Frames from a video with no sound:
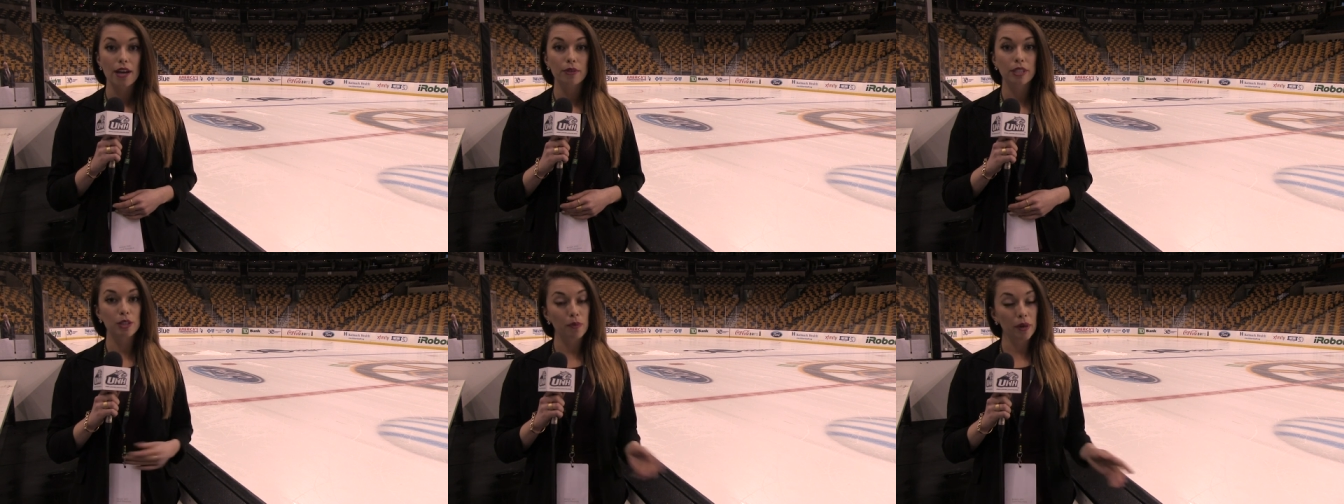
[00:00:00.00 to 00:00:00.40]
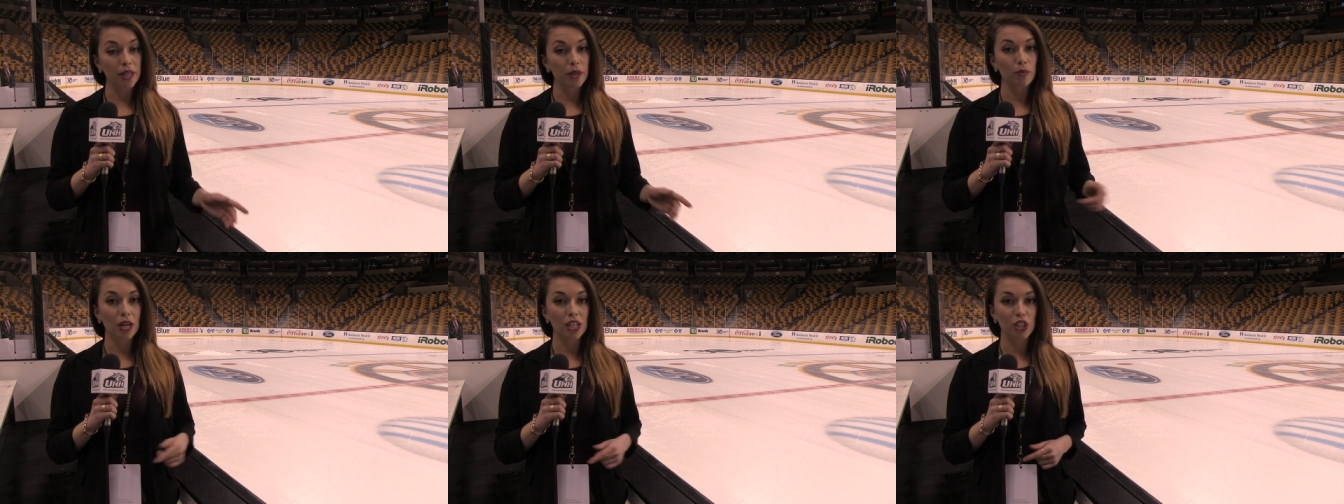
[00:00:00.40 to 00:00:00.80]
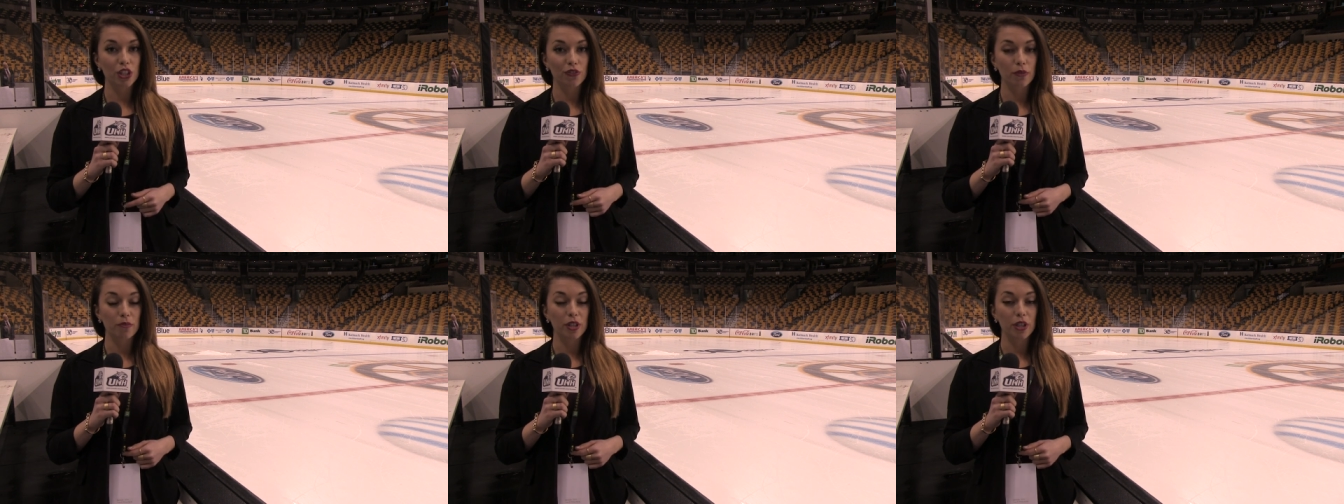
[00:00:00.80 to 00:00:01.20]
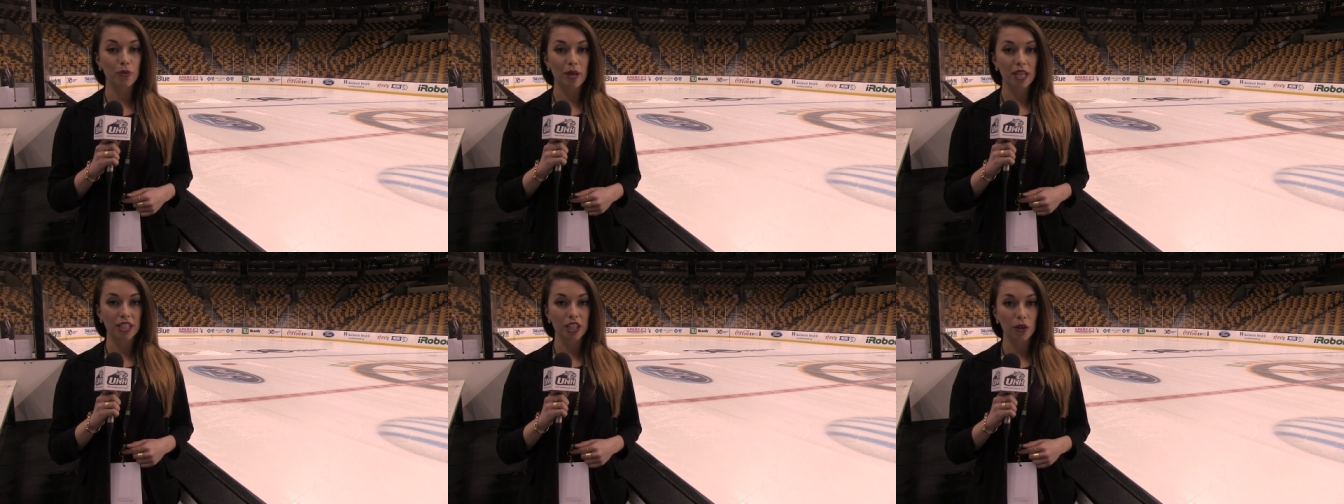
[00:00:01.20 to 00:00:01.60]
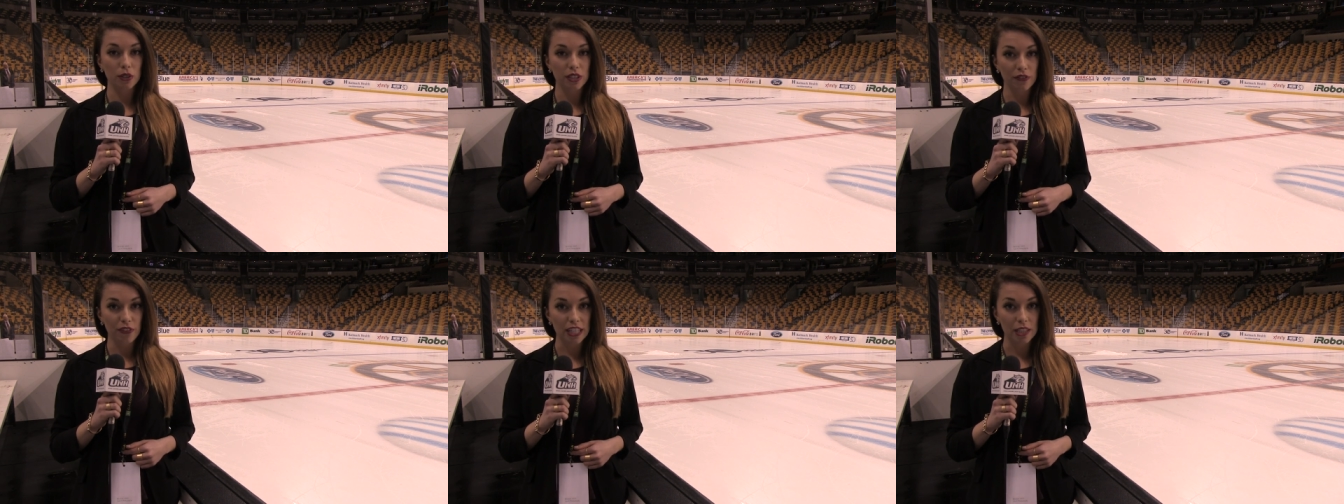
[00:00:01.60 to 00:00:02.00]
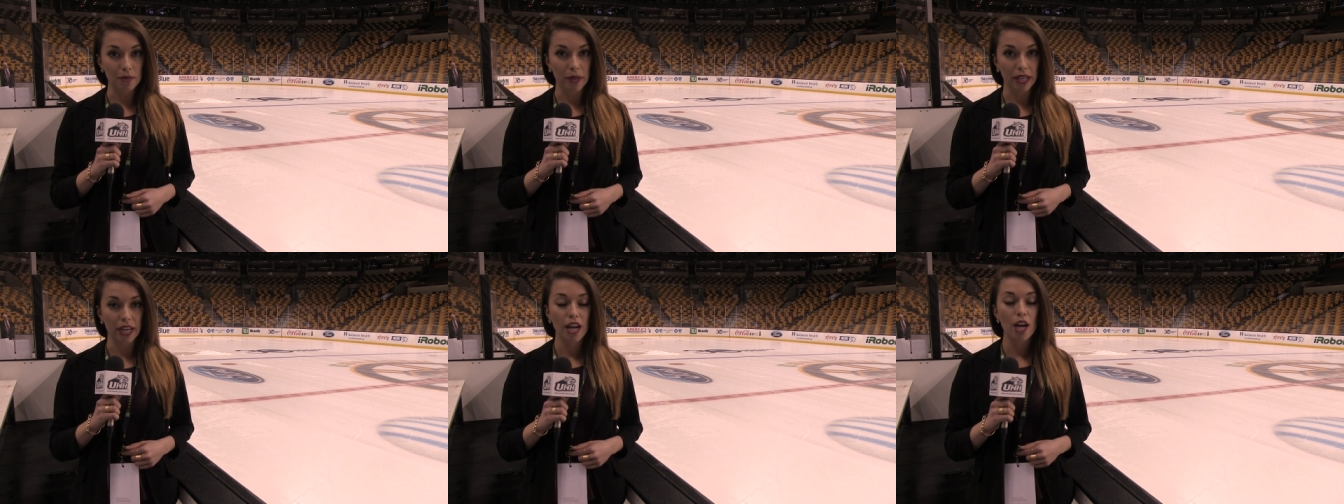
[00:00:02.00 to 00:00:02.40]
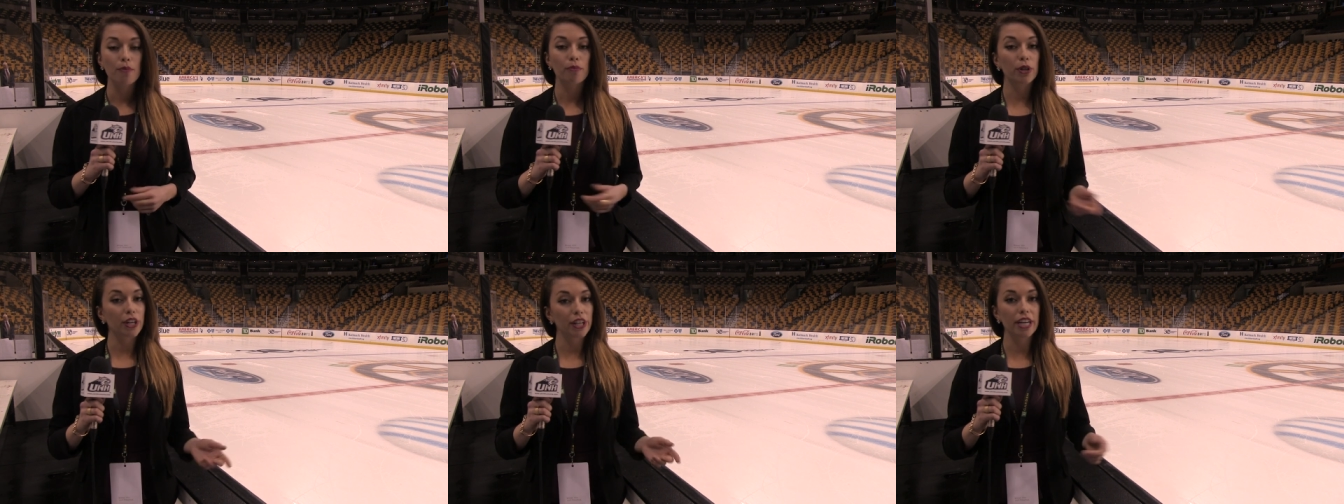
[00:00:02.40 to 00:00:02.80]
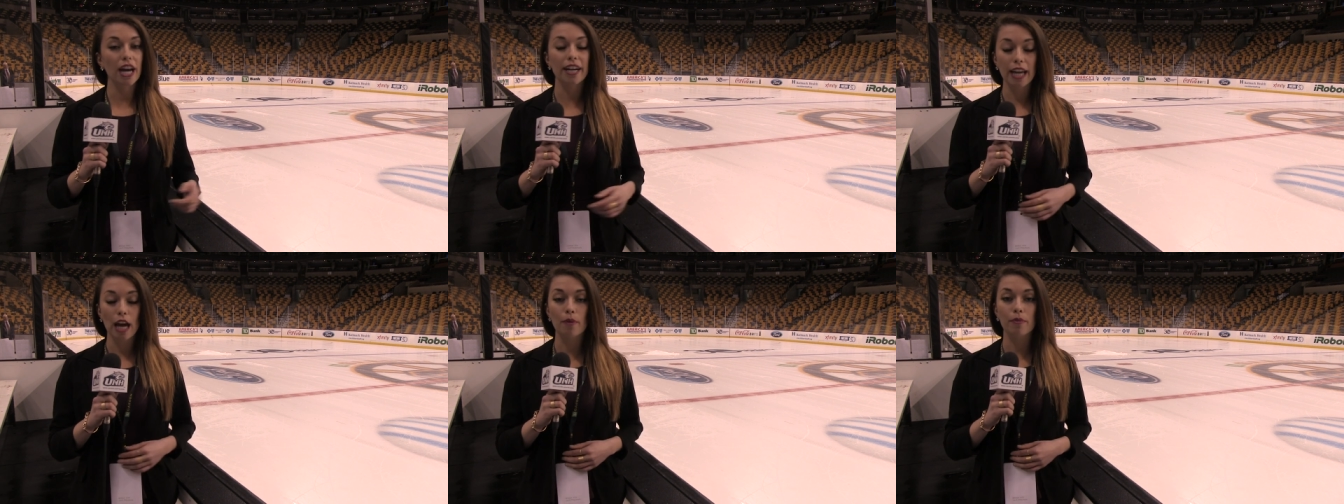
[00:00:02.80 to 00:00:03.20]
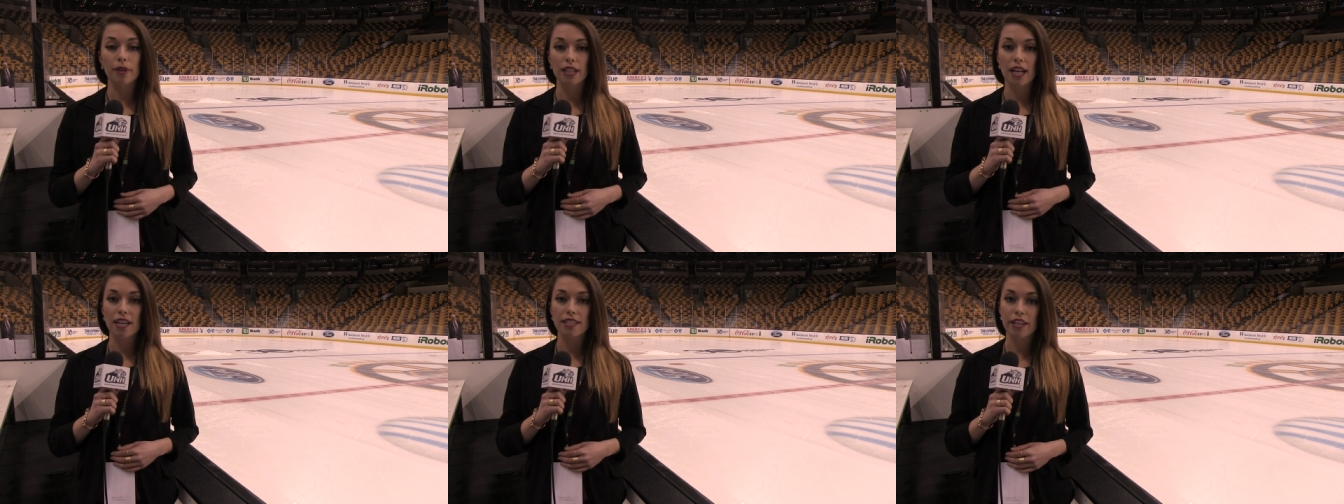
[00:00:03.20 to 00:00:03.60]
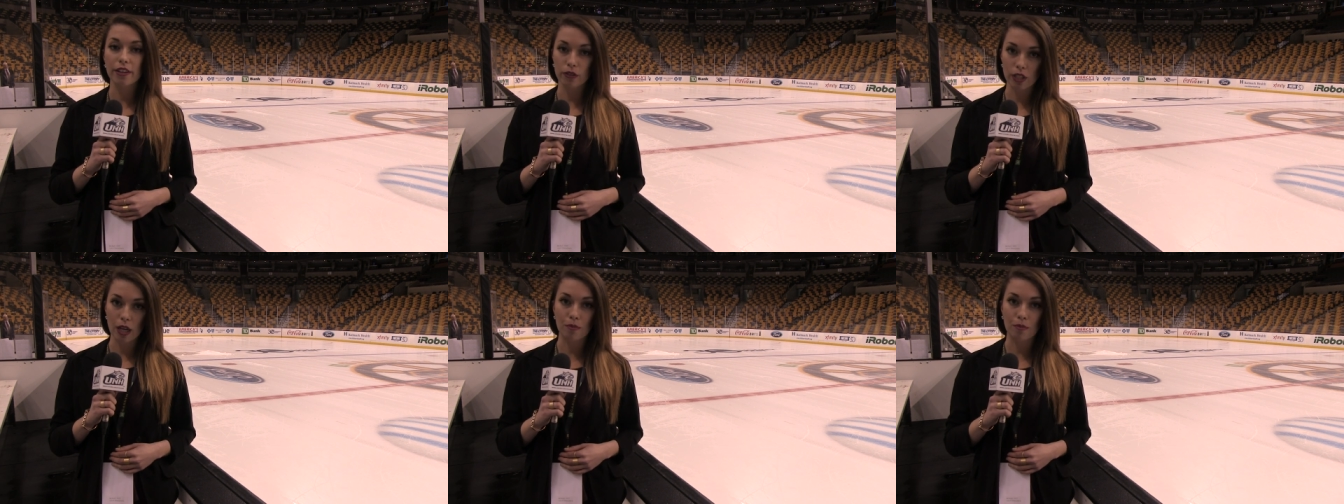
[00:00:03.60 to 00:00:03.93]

despite the pressure from the UMass Lowell defensemen, but could not capitalize on those